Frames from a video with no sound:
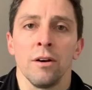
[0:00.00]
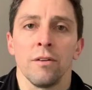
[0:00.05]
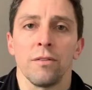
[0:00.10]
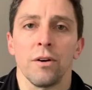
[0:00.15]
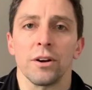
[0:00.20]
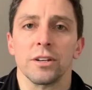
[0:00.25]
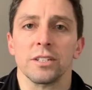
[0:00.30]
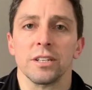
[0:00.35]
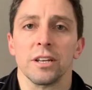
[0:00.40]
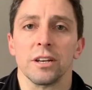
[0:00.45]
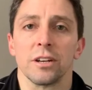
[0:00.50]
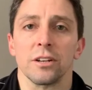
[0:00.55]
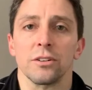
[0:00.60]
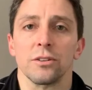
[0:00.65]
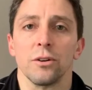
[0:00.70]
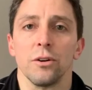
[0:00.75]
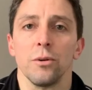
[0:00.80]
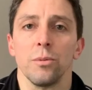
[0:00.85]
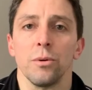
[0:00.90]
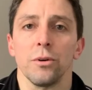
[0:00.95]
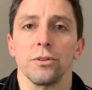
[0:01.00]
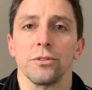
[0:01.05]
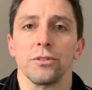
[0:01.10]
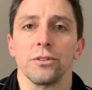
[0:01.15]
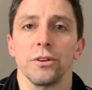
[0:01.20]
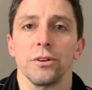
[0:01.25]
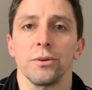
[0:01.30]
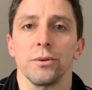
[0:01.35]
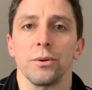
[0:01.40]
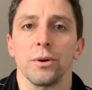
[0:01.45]
focusing on controllables,
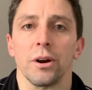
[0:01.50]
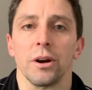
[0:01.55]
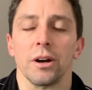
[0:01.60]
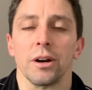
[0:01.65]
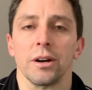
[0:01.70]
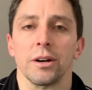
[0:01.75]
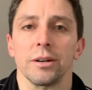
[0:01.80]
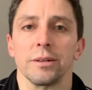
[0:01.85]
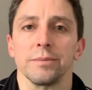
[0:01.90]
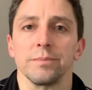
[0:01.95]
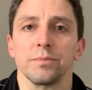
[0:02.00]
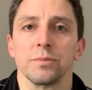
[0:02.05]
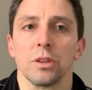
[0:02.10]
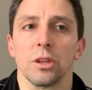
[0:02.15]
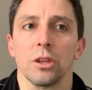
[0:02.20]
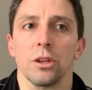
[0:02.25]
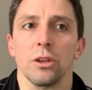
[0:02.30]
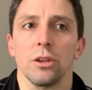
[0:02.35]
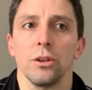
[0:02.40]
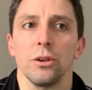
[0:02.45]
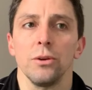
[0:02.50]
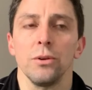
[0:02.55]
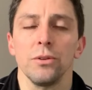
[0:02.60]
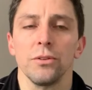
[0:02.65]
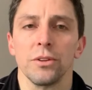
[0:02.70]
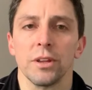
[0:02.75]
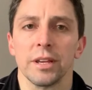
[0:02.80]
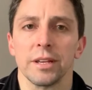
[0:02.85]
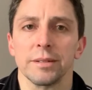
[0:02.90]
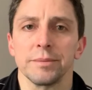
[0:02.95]
you are
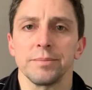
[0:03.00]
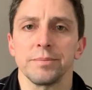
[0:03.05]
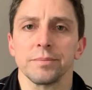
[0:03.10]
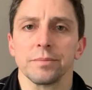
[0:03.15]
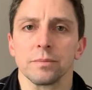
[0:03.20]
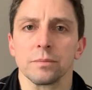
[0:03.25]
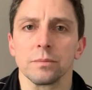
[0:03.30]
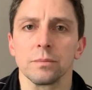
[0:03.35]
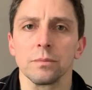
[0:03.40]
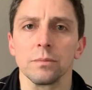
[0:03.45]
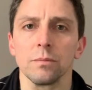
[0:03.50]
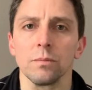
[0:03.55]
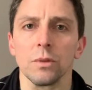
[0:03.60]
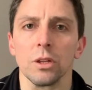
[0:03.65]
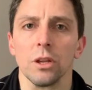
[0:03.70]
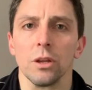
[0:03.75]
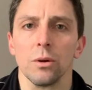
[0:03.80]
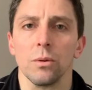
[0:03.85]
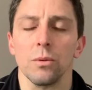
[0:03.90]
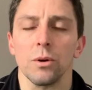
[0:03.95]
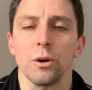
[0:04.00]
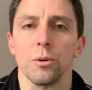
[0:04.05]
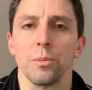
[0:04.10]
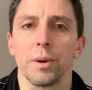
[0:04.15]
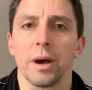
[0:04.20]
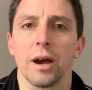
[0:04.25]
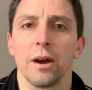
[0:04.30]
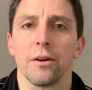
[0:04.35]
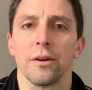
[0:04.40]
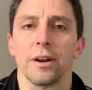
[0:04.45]
using
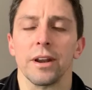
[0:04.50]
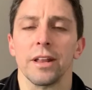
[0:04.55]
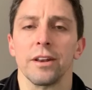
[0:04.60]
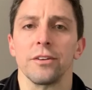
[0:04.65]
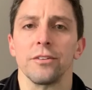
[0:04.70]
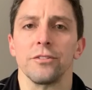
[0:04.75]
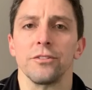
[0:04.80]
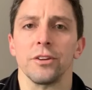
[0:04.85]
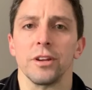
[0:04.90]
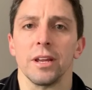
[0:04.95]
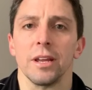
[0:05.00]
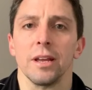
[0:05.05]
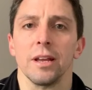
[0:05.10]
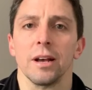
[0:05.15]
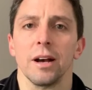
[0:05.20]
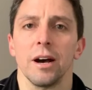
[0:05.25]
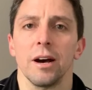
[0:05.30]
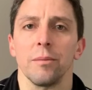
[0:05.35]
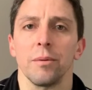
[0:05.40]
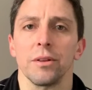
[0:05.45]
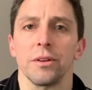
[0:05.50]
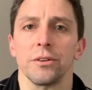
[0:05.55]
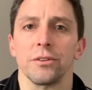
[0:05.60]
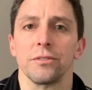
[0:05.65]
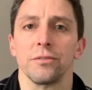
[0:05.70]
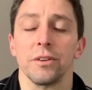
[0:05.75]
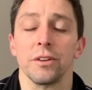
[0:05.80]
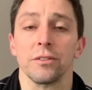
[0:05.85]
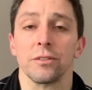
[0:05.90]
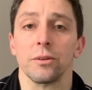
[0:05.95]
willpower and energy, whether it's
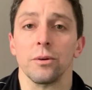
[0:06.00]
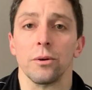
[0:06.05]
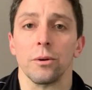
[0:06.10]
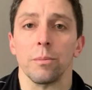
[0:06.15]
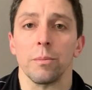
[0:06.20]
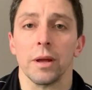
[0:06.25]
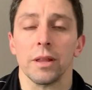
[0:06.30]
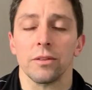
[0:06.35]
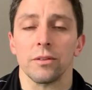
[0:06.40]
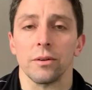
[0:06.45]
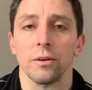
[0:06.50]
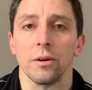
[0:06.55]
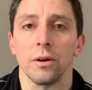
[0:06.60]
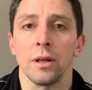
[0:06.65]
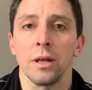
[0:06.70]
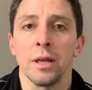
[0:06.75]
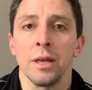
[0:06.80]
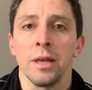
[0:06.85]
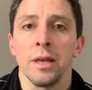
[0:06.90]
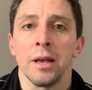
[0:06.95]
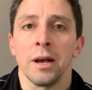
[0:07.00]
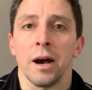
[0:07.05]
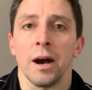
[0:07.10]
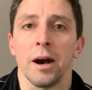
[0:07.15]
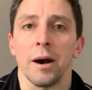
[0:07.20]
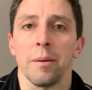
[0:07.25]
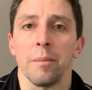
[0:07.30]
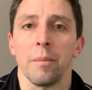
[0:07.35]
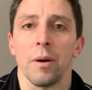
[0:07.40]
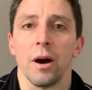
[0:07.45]
physical or mental,
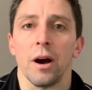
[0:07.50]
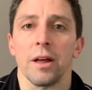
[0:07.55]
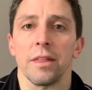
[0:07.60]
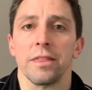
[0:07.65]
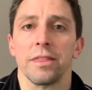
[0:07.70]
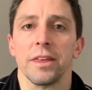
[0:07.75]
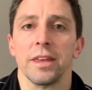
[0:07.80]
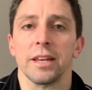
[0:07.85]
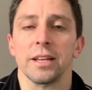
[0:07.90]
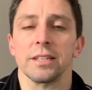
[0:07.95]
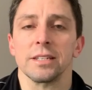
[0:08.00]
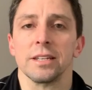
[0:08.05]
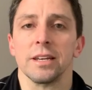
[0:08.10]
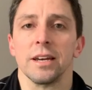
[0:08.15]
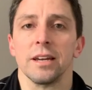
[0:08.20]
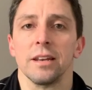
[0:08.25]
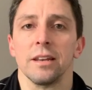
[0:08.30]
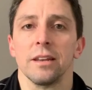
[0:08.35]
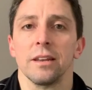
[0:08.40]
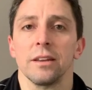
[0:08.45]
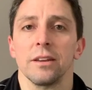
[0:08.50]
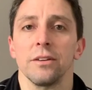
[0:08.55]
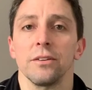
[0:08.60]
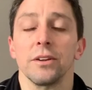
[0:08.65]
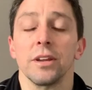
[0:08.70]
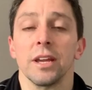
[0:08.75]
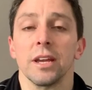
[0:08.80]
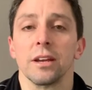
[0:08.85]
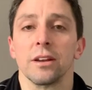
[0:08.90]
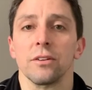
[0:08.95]
on things that you
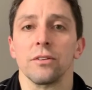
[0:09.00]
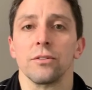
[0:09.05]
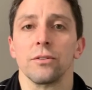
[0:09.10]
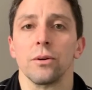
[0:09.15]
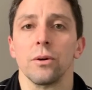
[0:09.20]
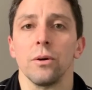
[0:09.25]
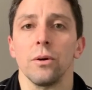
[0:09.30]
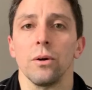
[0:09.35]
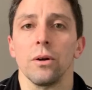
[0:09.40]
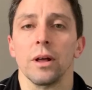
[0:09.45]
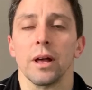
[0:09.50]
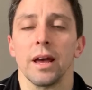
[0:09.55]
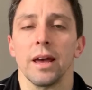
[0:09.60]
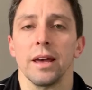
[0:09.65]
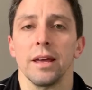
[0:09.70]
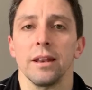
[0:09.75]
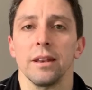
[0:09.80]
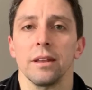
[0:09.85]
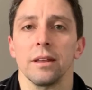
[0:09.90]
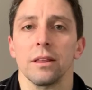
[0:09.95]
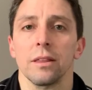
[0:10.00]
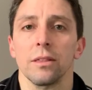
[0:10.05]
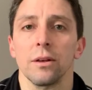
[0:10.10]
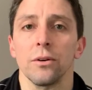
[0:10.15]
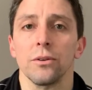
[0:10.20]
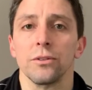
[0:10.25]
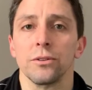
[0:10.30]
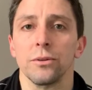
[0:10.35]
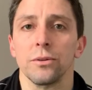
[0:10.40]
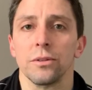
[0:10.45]
can't control. And
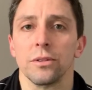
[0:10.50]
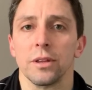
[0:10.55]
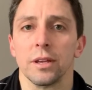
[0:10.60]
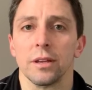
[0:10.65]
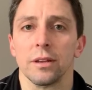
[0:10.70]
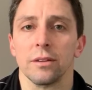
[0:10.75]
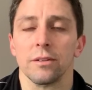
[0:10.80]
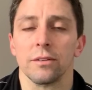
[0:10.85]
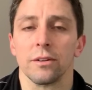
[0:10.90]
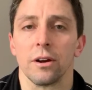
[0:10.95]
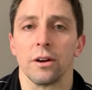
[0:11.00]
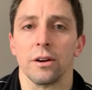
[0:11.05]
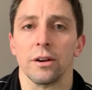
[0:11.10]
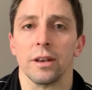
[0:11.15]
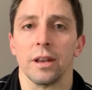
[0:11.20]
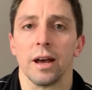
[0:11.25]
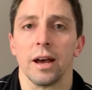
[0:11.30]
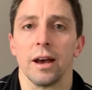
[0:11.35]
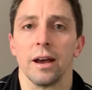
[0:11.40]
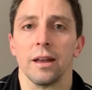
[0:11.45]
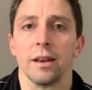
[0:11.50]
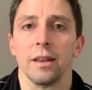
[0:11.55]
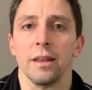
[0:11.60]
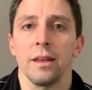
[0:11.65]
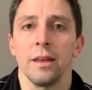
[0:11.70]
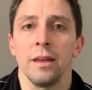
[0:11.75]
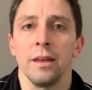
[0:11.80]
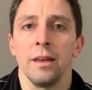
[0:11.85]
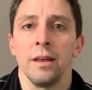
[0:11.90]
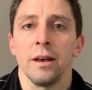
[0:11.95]
those two things are not
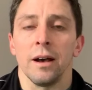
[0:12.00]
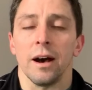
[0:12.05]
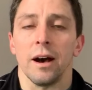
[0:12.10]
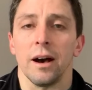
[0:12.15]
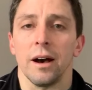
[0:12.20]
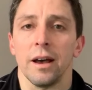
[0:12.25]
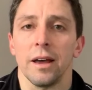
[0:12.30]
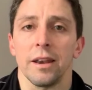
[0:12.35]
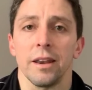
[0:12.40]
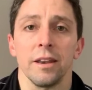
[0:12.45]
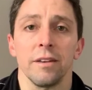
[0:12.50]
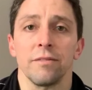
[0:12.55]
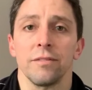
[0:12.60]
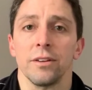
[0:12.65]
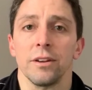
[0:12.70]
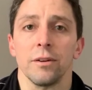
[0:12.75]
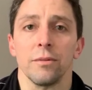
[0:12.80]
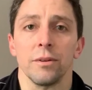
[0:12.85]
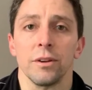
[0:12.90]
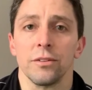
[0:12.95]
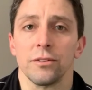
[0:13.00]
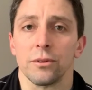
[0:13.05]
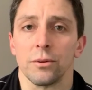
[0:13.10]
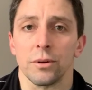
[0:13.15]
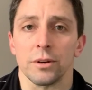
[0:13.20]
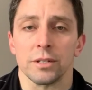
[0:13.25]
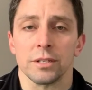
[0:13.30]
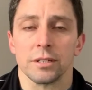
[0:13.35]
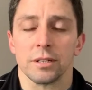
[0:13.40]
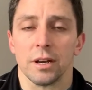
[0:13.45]
an infinite
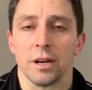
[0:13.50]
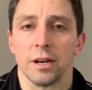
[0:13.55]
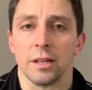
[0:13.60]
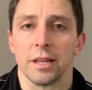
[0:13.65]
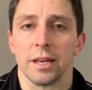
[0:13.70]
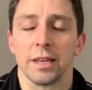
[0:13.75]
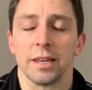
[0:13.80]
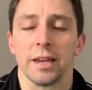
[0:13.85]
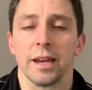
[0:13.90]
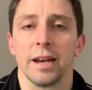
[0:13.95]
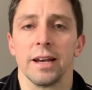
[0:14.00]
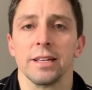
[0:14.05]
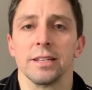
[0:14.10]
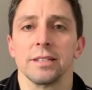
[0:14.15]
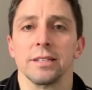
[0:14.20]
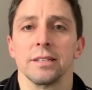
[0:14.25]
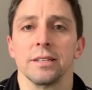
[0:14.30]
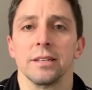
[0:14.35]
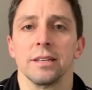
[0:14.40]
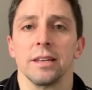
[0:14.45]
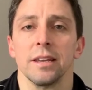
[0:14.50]
resource. Like gas